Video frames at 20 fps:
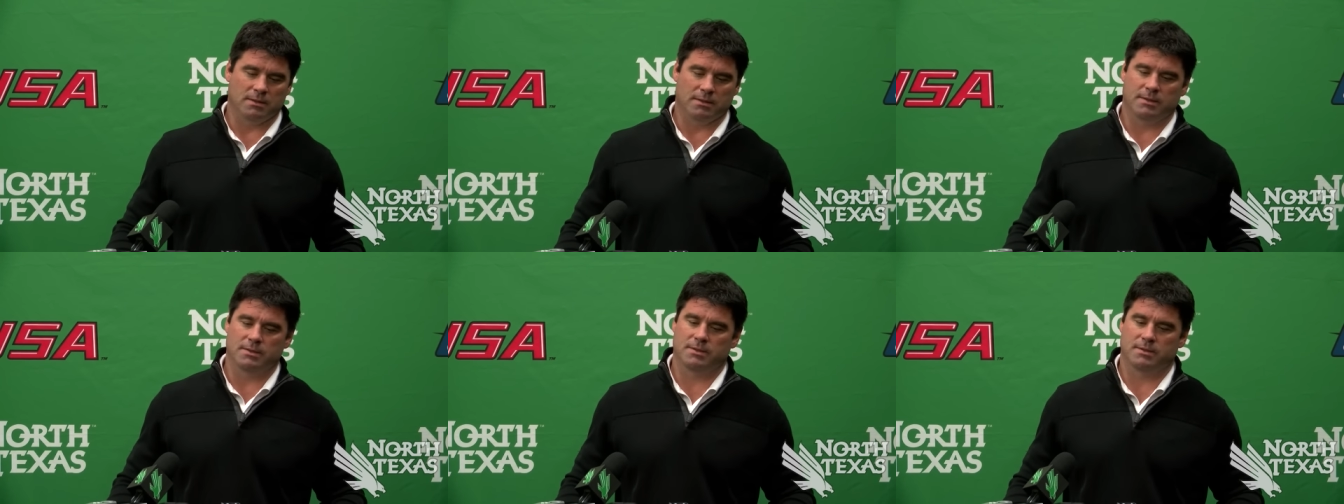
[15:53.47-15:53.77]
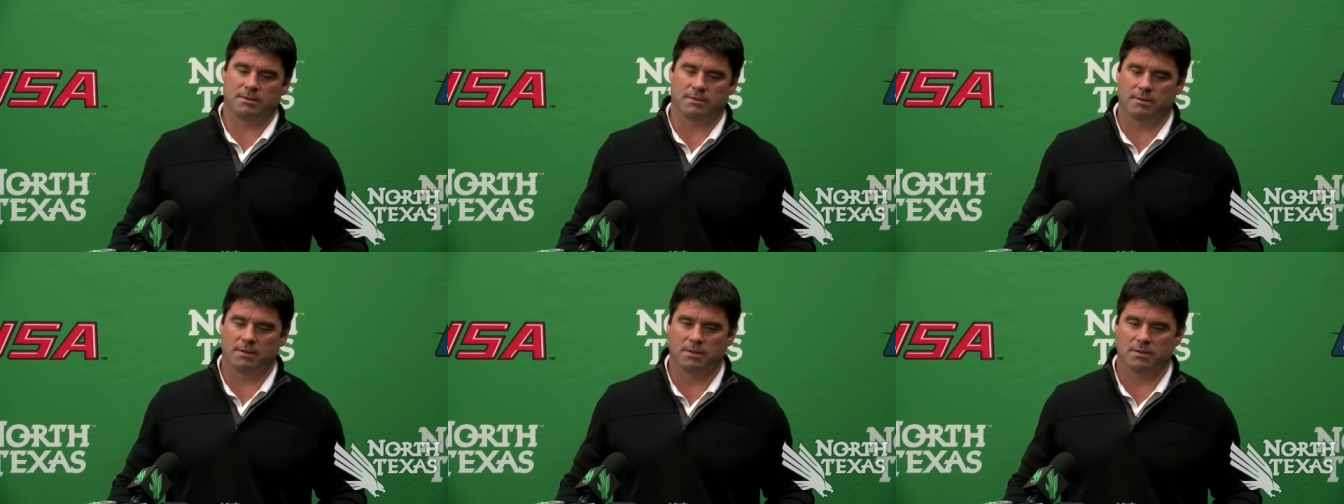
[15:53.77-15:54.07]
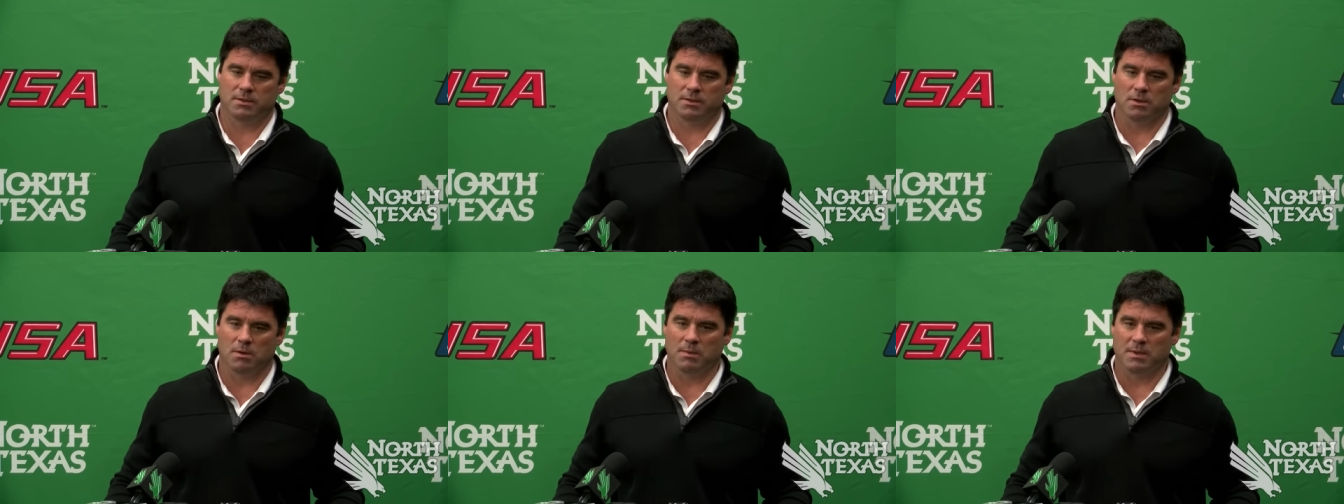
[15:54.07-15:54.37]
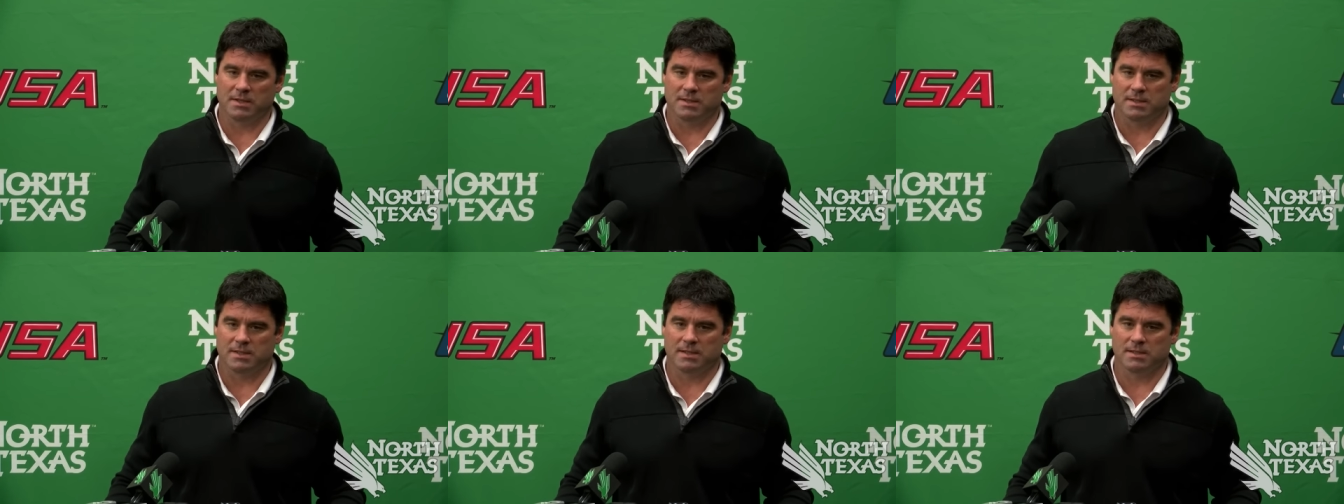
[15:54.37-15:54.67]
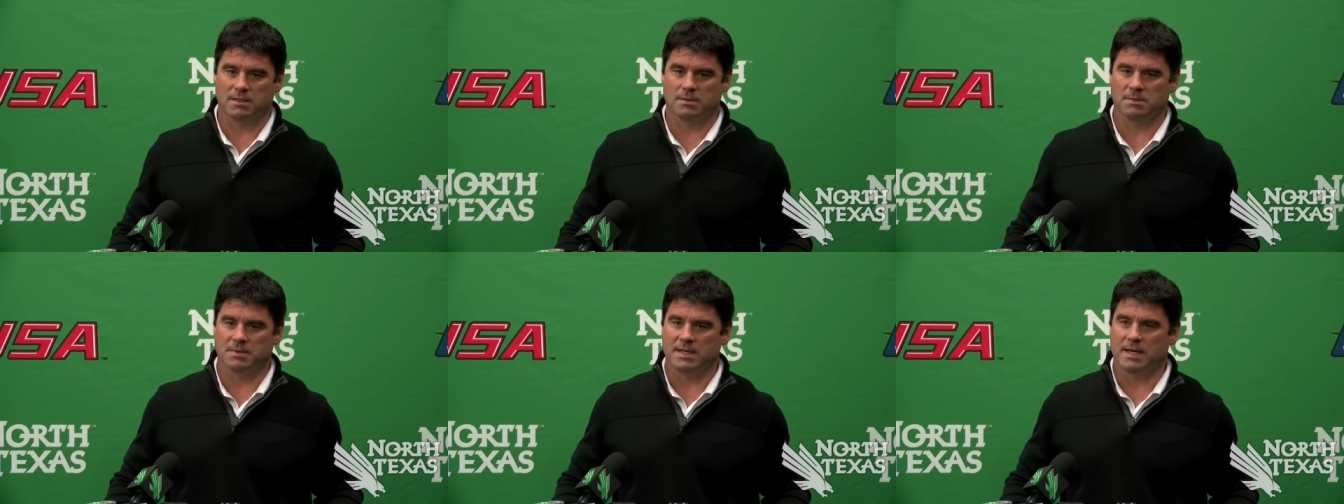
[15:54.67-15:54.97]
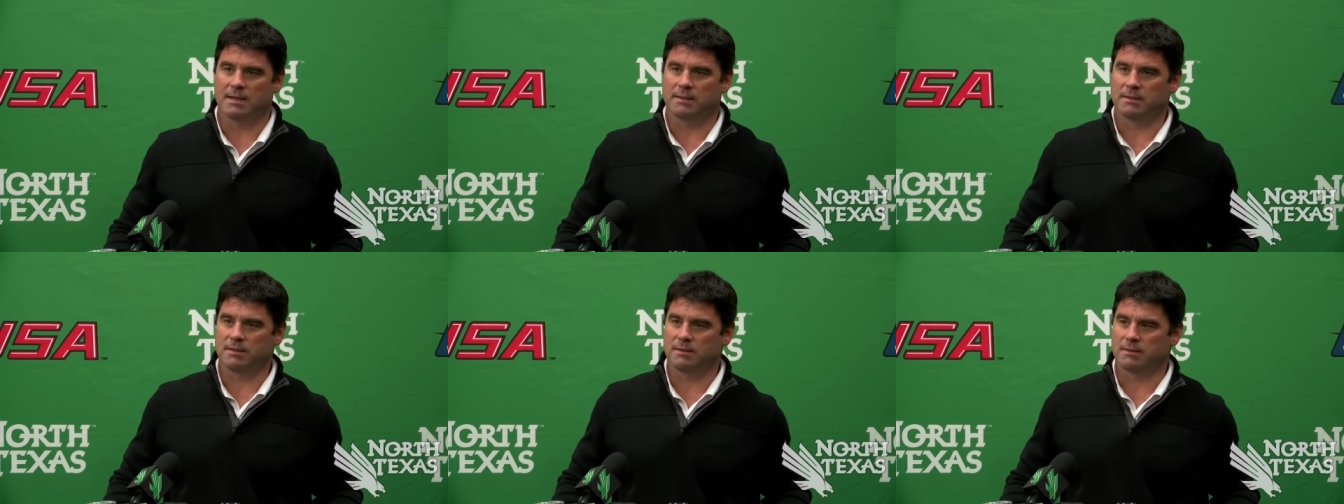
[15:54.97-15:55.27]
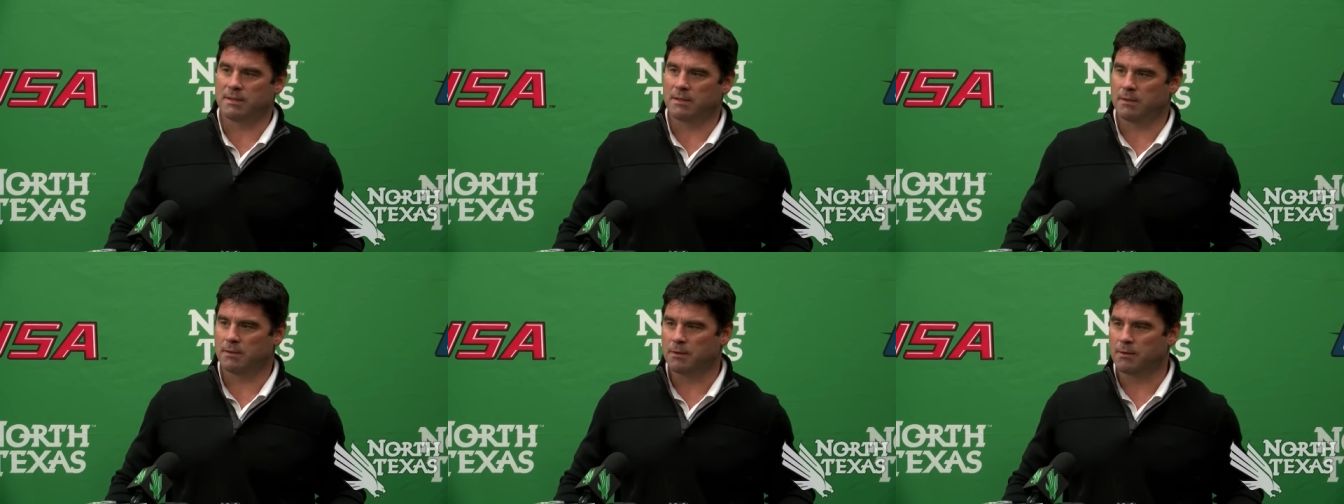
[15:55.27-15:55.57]
There's there's so many systems out there
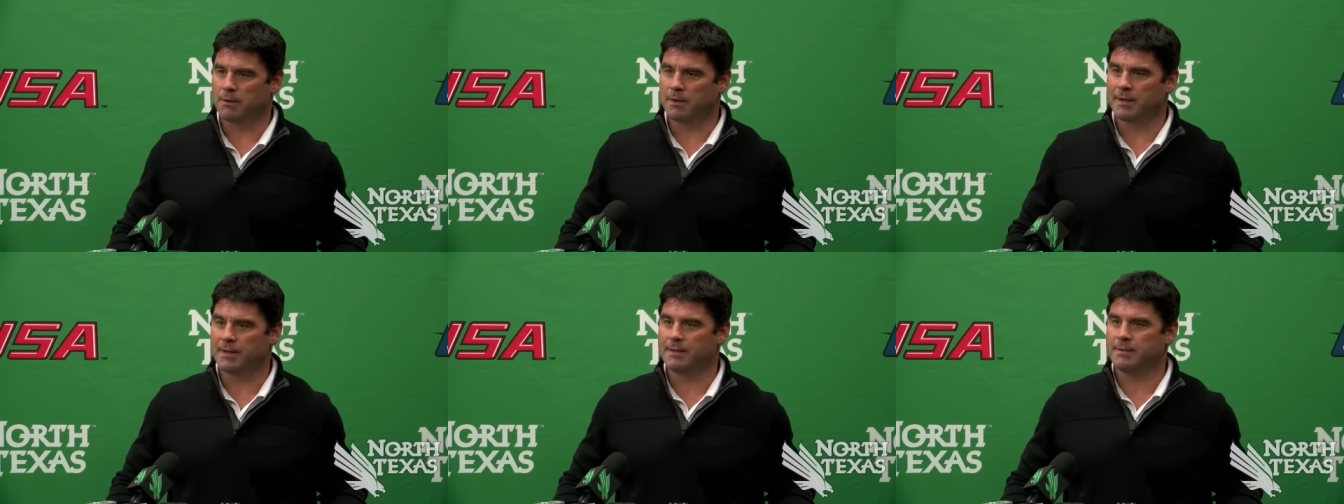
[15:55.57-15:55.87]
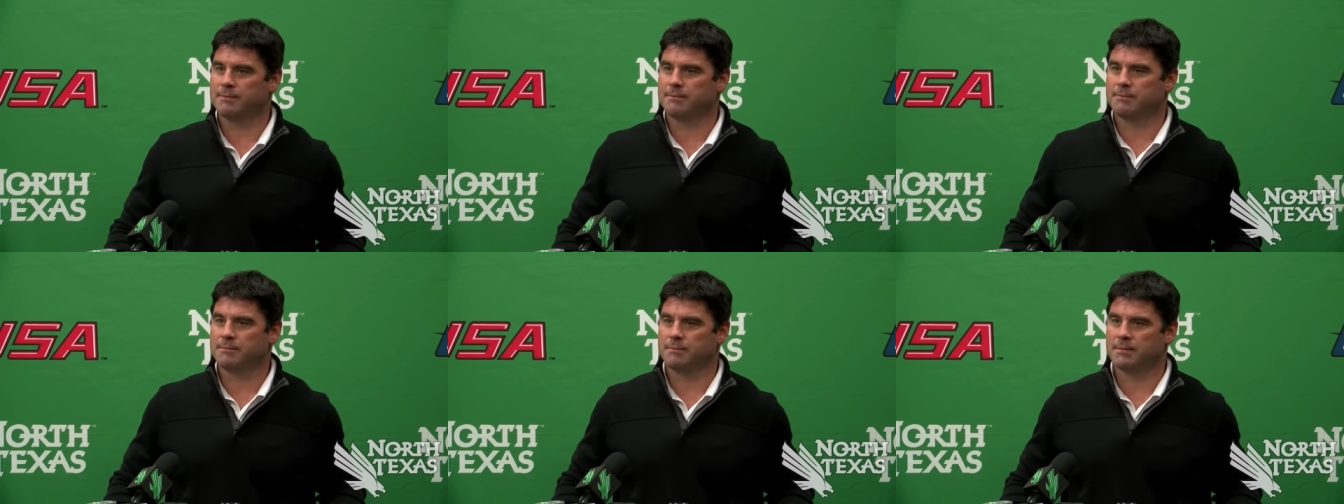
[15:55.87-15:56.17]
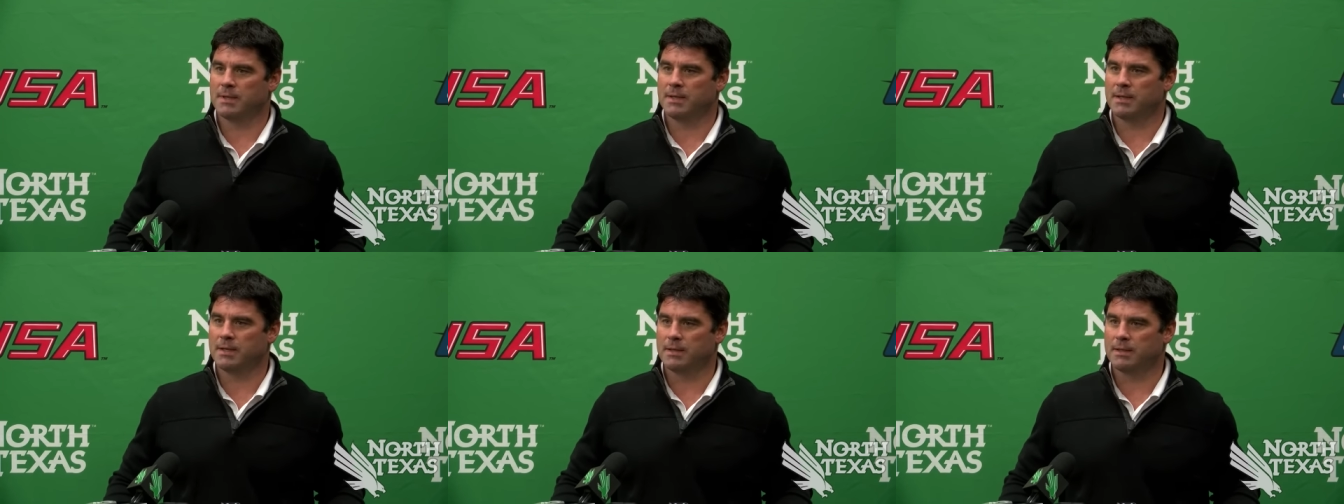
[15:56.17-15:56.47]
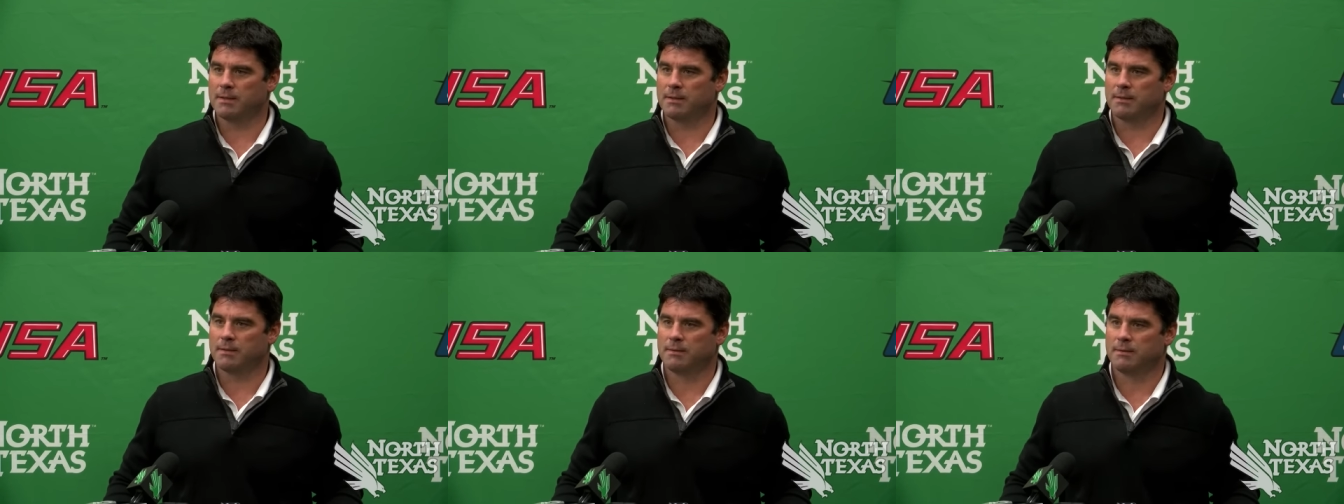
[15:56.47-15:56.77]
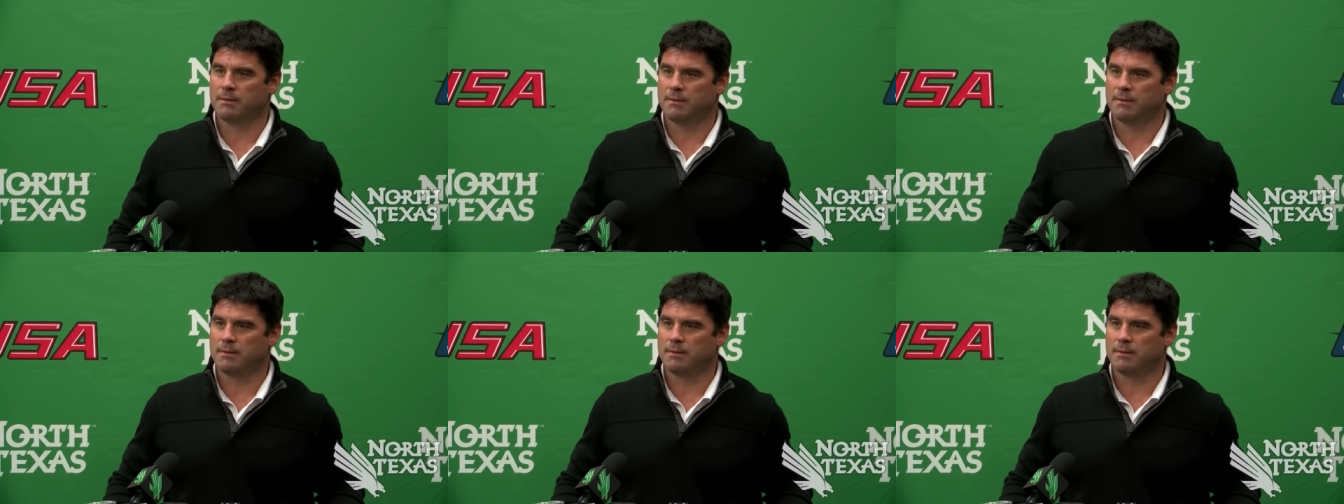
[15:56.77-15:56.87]
that are great, and